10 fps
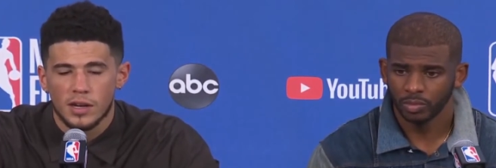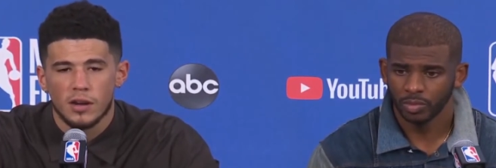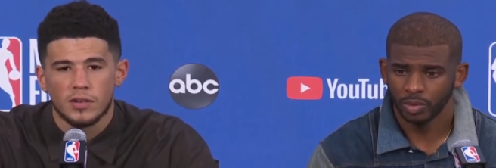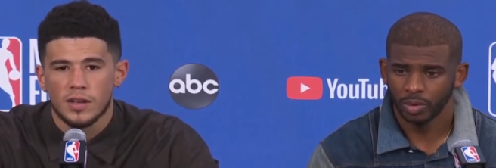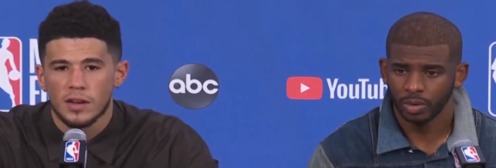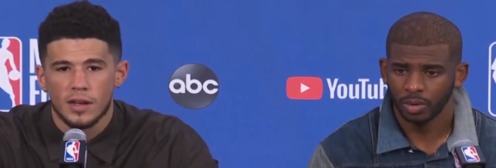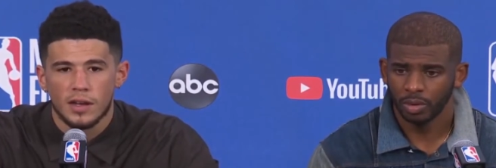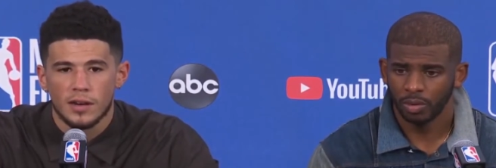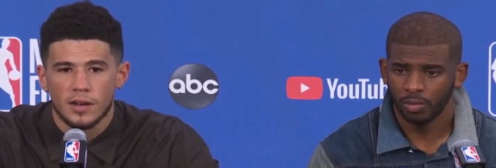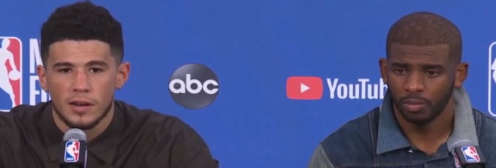Speaker 1: out, getting a
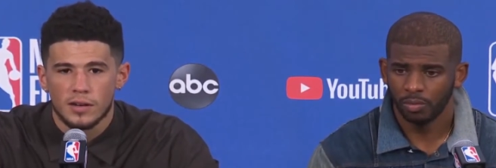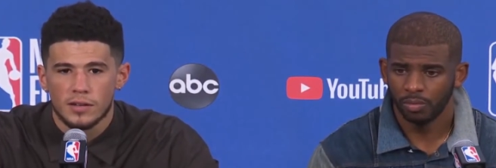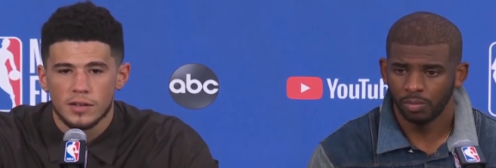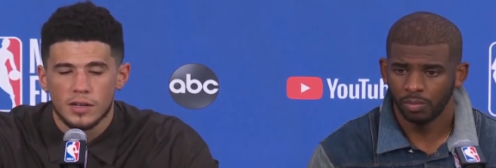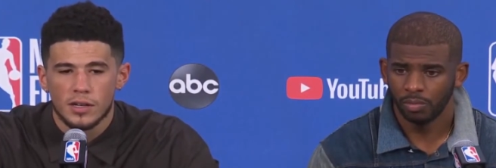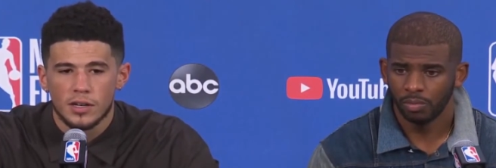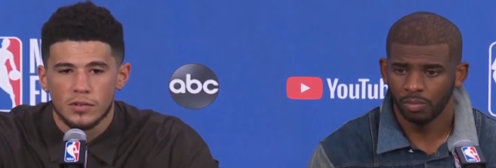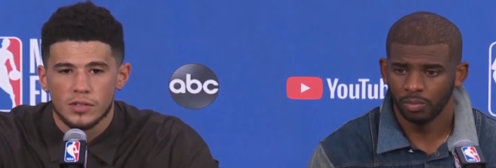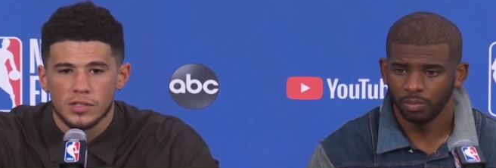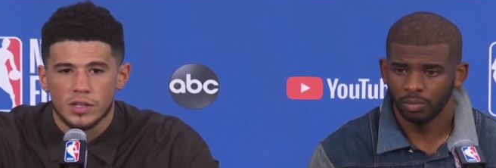hand on it, you
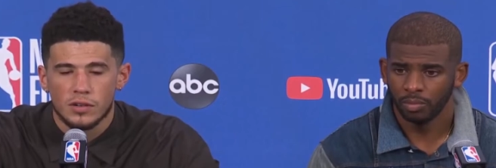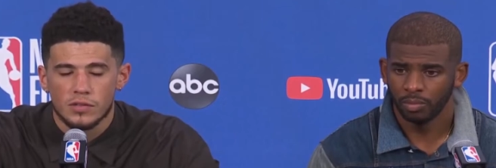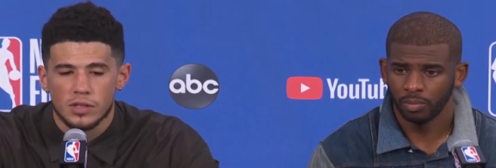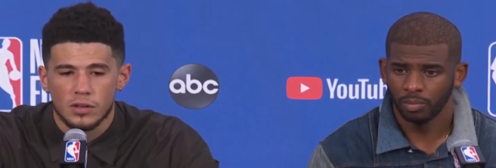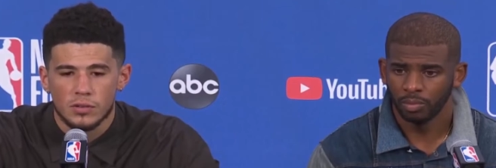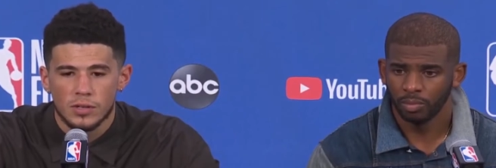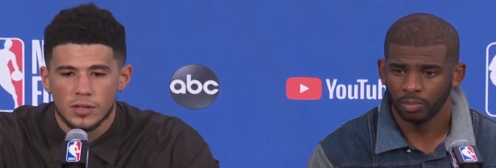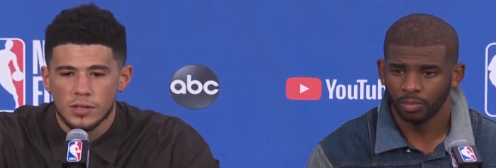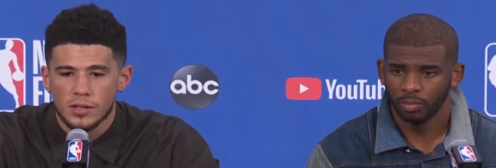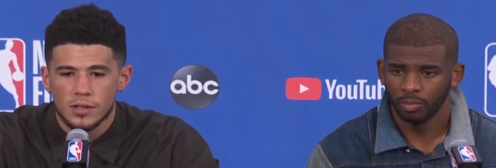know it's tough. So,
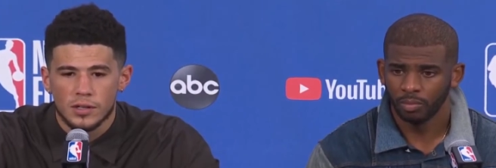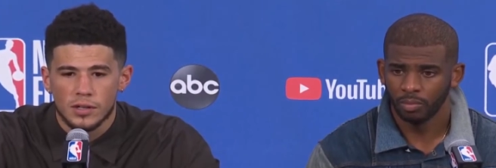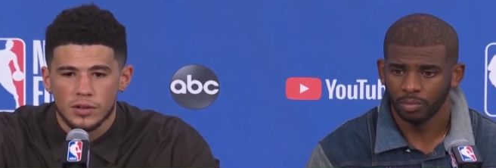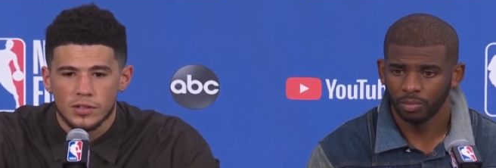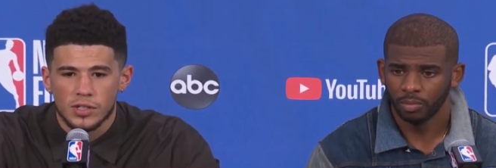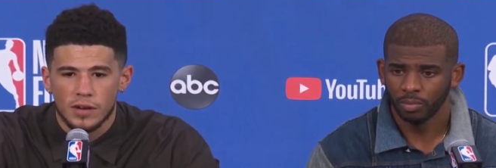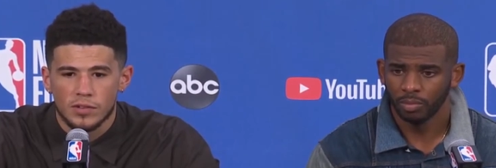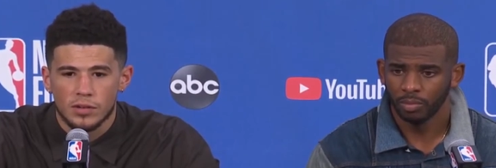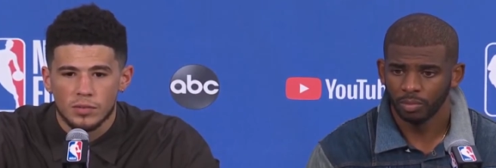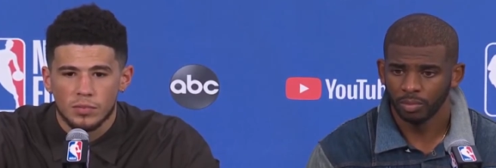you know you just have
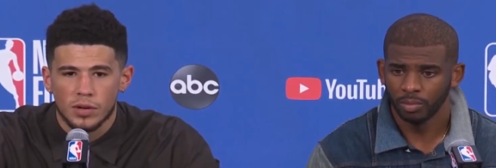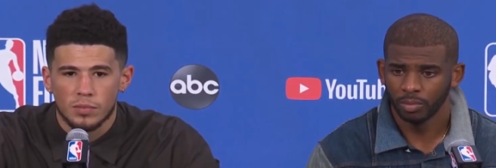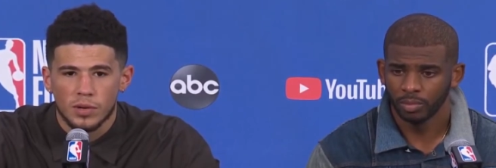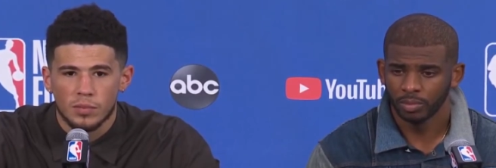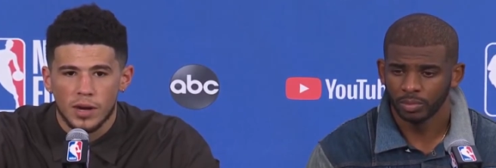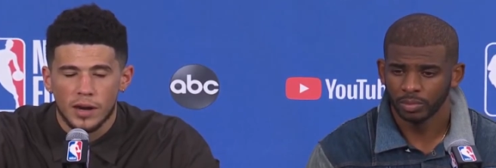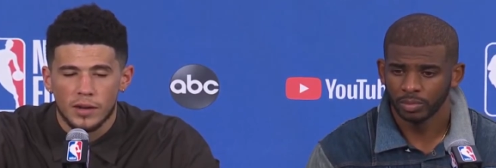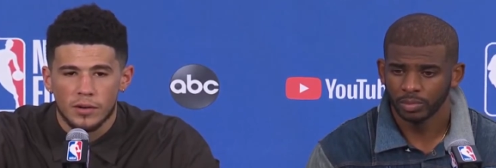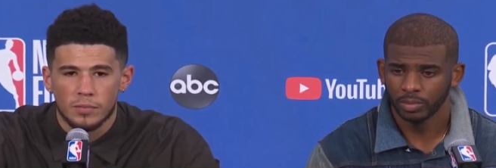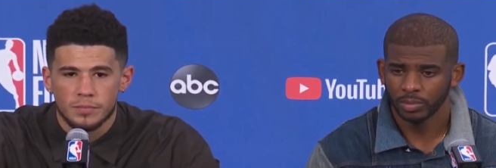to put a, put a body
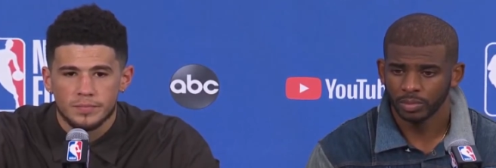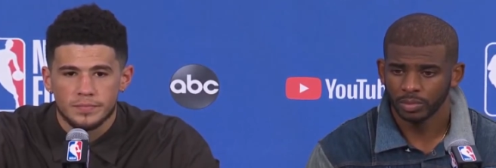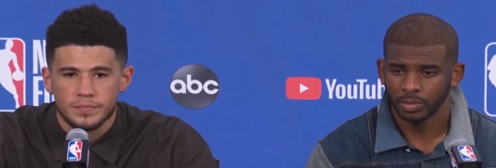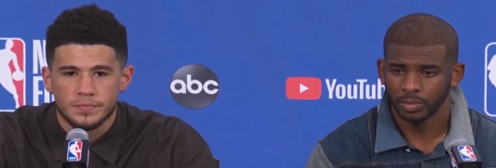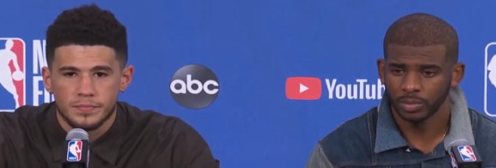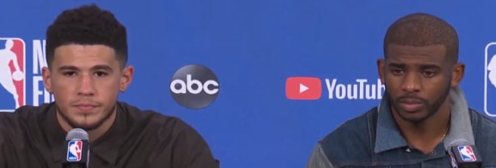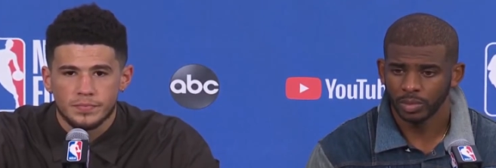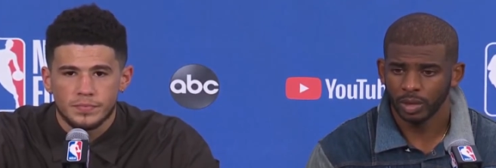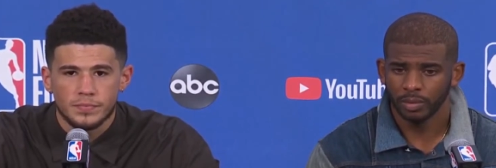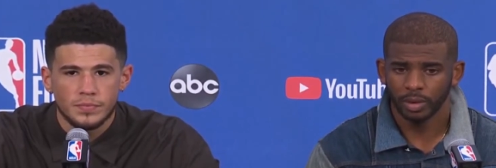on him.
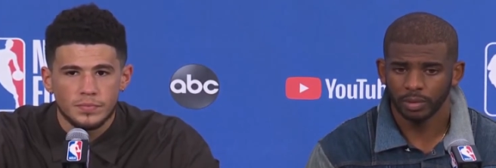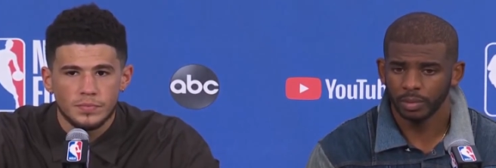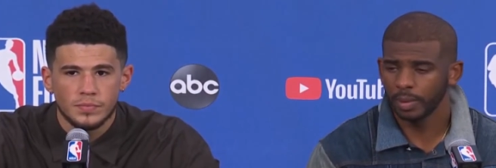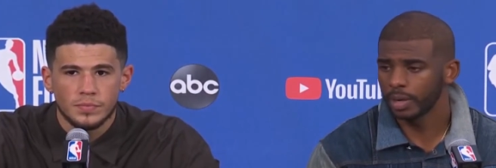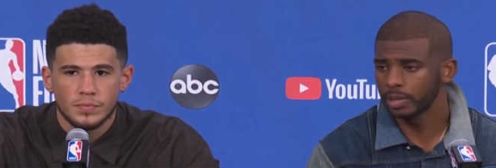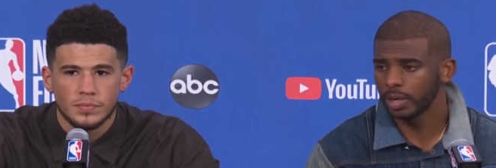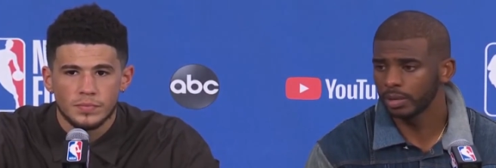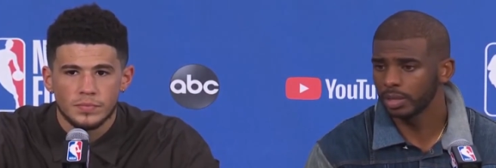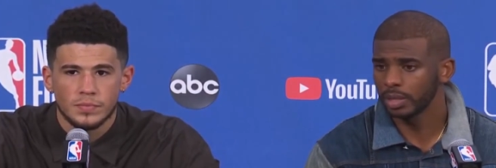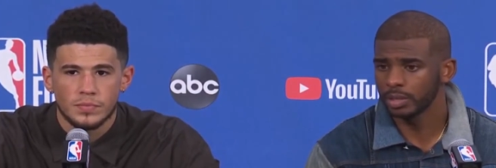
Speaker 2: Every everybody's out
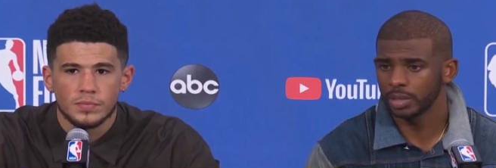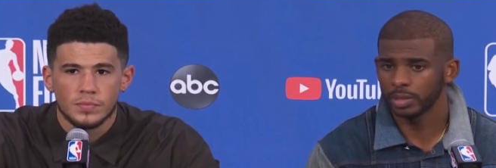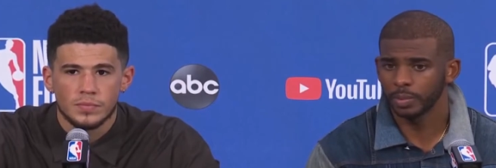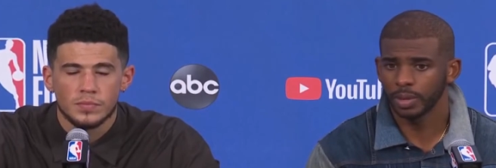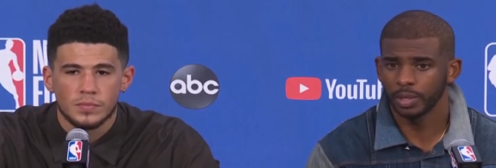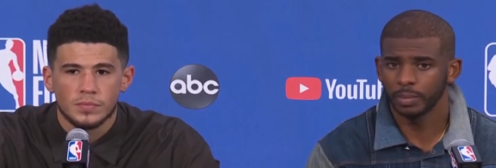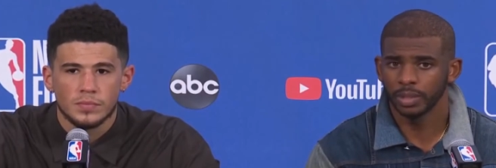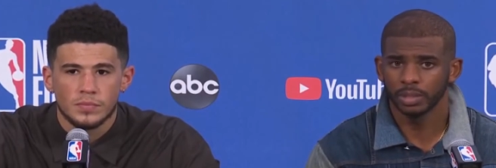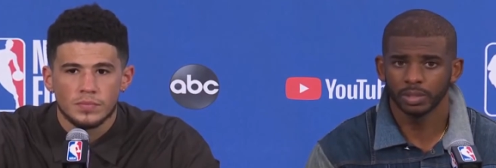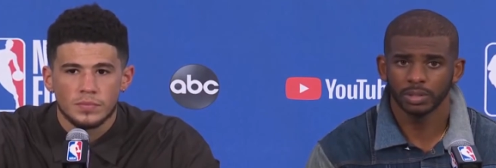there anticipating a
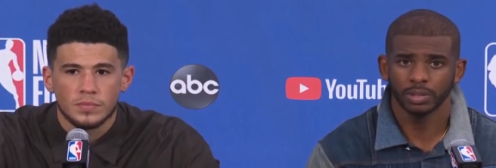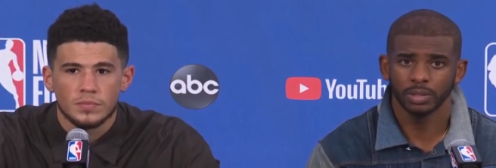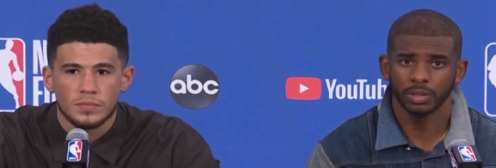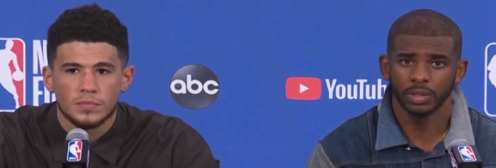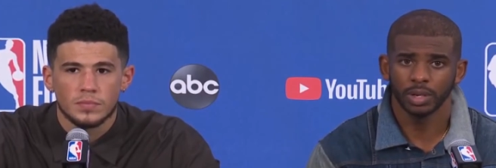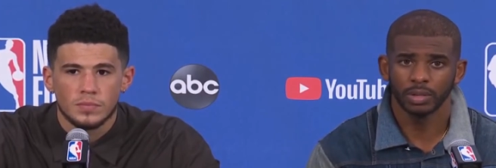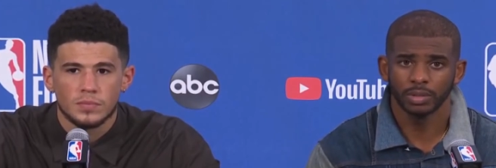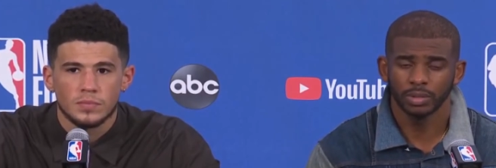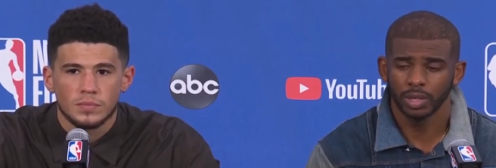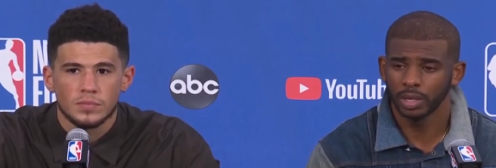miss. You know,
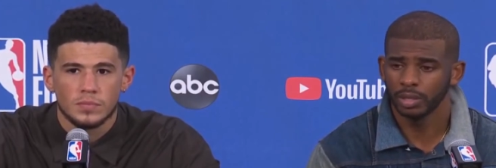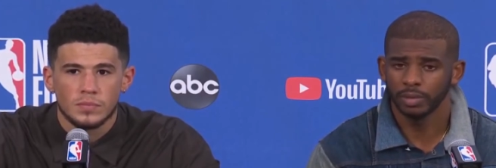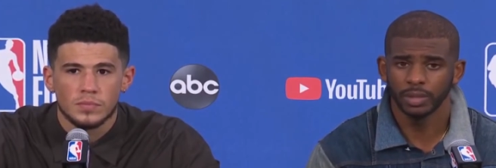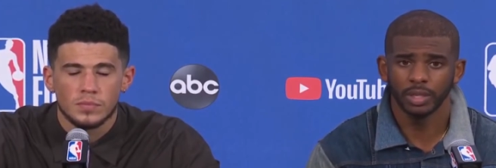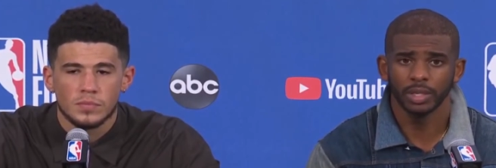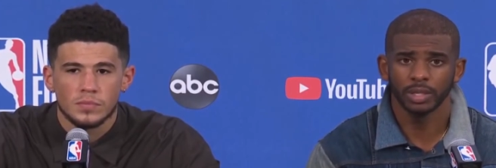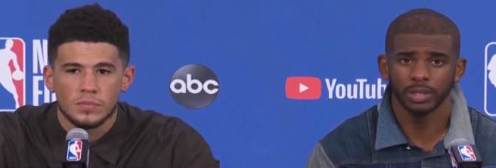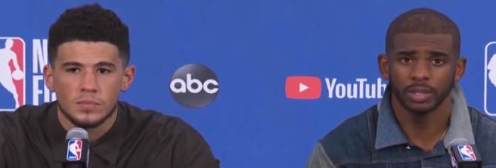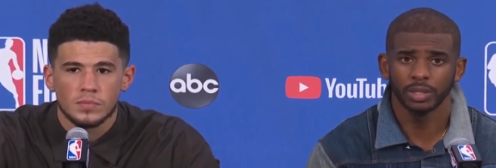hell, even he is.